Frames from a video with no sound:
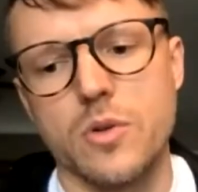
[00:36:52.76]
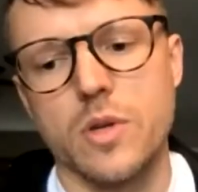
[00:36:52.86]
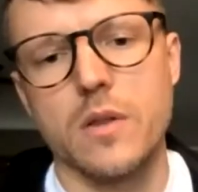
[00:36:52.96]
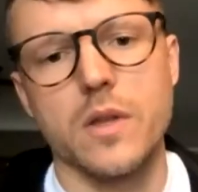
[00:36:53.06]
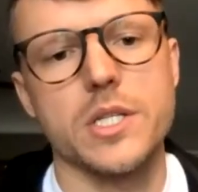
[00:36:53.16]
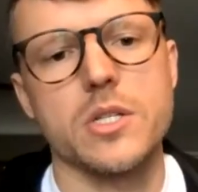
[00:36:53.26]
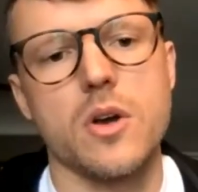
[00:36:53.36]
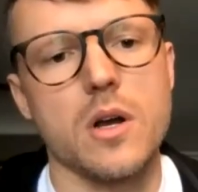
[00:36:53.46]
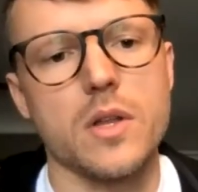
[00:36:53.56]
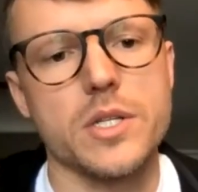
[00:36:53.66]
let's
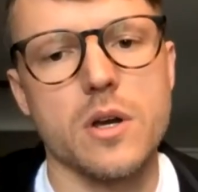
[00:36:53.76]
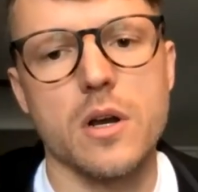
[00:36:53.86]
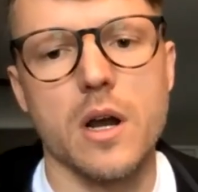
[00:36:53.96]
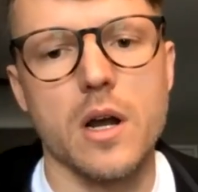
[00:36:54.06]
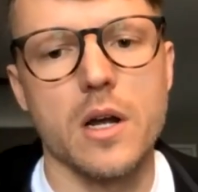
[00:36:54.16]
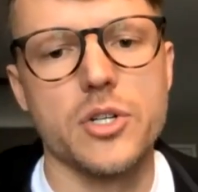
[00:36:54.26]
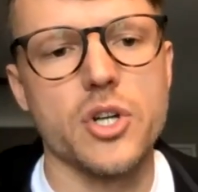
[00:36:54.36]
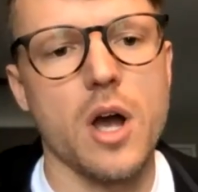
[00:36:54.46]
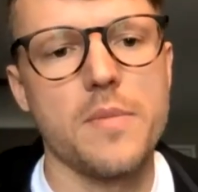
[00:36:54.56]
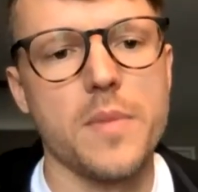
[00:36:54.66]
talk.
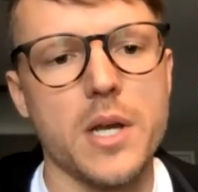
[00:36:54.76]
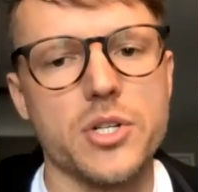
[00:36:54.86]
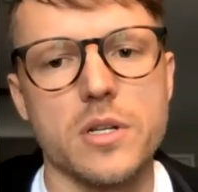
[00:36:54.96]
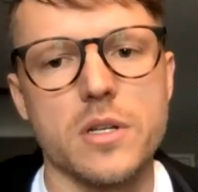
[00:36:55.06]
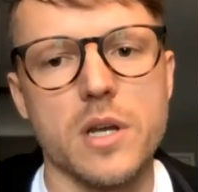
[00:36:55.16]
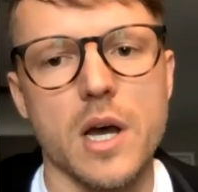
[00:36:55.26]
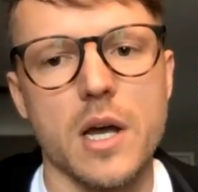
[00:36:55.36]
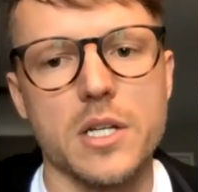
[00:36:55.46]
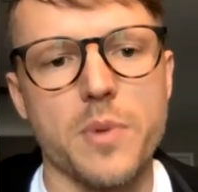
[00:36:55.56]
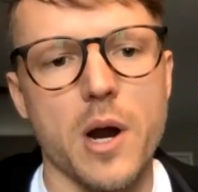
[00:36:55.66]
John mentioned
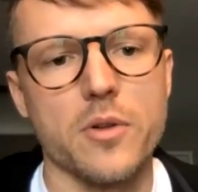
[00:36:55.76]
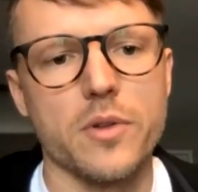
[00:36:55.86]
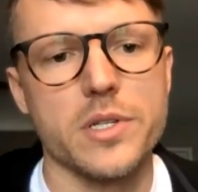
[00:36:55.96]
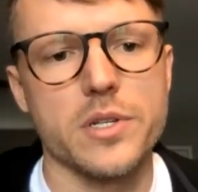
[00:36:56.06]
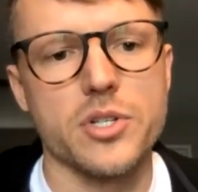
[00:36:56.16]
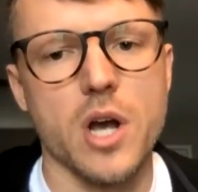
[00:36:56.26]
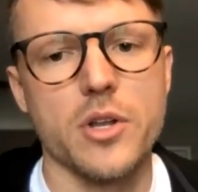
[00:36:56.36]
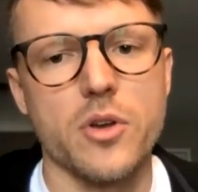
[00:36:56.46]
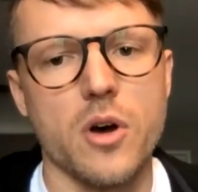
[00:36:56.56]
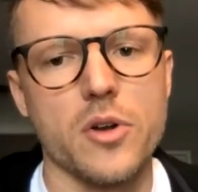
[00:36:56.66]
expired listings. John,
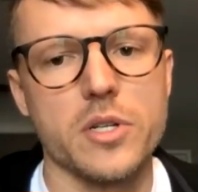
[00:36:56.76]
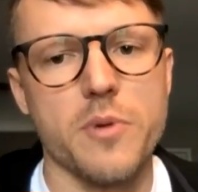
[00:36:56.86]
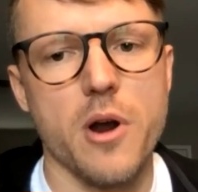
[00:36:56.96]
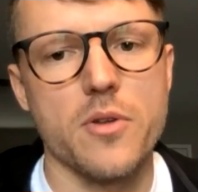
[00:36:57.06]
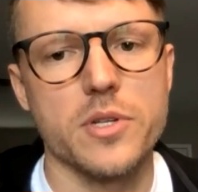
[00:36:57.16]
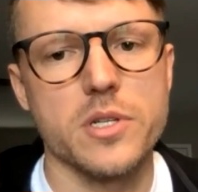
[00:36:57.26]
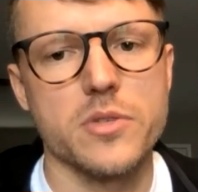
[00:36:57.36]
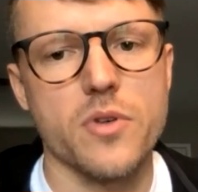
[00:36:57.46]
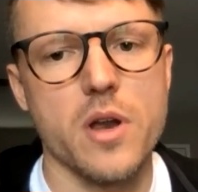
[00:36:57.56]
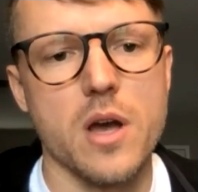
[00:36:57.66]
you calling expired
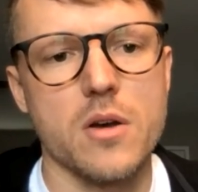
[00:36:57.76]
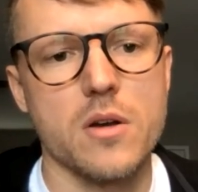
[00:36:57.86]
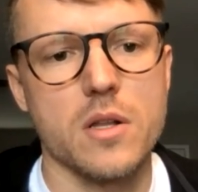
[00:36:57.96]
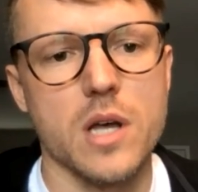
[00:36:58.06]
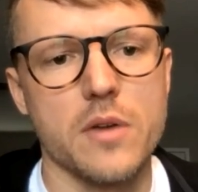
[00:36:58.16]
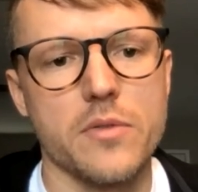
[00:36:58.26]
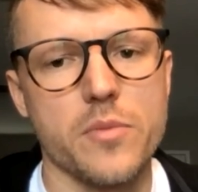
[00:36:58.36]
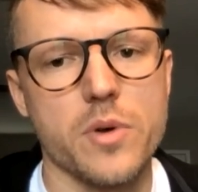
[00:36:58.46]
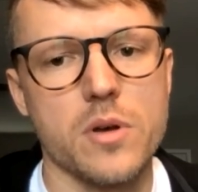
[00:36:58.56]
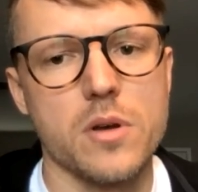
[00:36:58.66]
listings right now? A lot of them.